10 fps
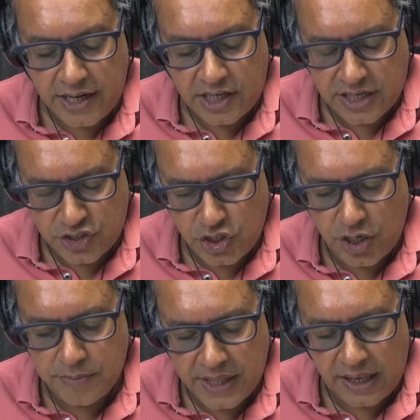Because I
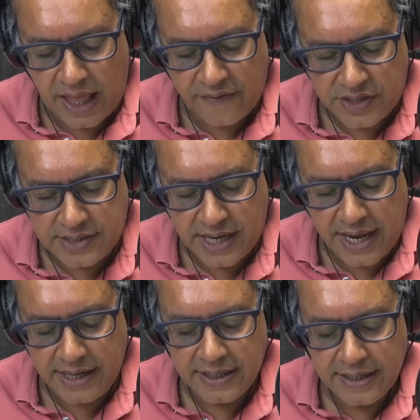assume they'll have to
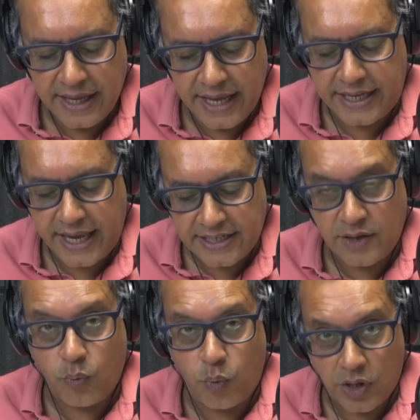say it kicks
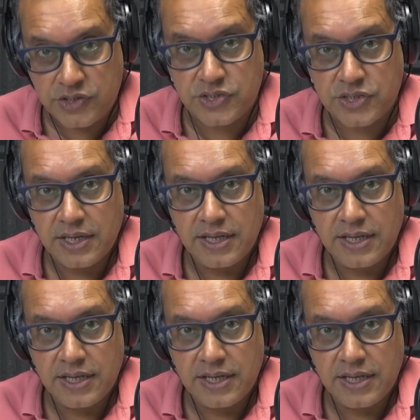in once